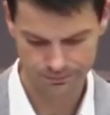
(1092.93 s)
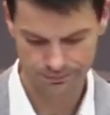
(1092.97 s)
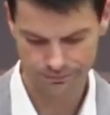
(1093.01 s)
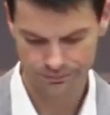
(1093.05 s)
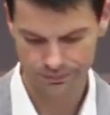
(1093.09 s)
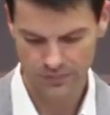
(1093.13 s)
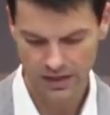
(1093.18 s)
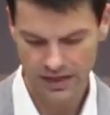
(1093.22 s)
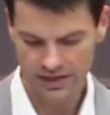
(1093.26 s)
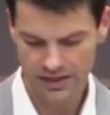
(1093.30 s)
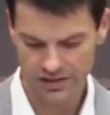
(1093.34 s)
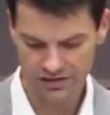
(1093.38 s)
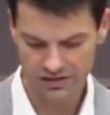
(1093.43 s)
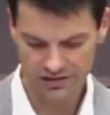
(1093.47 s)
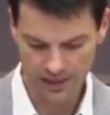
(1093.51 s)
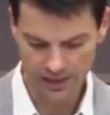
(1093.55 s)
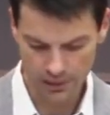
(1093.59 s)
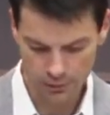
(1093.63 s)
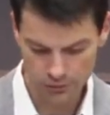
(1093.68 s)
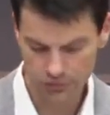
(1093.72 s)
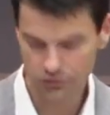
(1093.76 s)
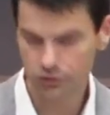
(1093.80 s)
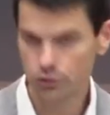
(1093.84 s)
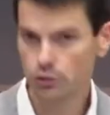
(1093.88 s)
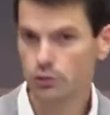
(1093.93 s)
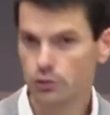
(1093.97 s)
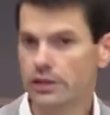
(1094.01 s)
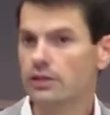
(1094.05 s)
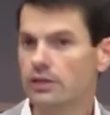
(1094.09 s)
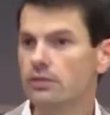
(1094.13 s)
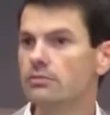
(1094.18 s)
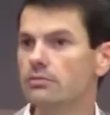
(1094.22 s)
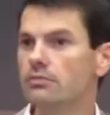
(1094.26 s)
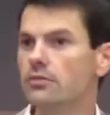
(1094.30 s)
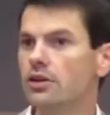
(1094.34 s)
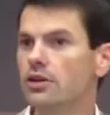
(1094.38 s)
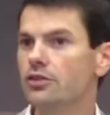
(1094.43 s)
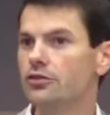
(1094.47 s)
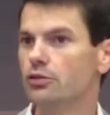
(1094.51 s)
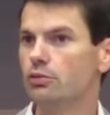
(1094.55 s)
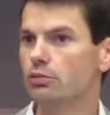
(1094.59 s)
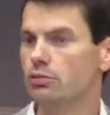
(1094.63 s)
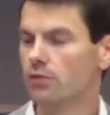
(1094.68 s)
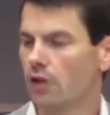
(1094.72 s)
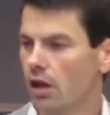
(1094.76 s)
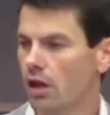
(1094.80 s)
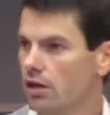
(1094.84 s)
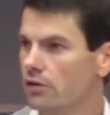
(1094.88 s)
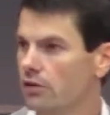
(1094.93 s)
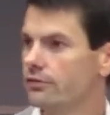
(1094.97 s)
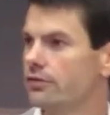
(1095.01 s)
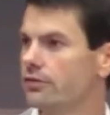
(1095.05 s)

It is our duty to love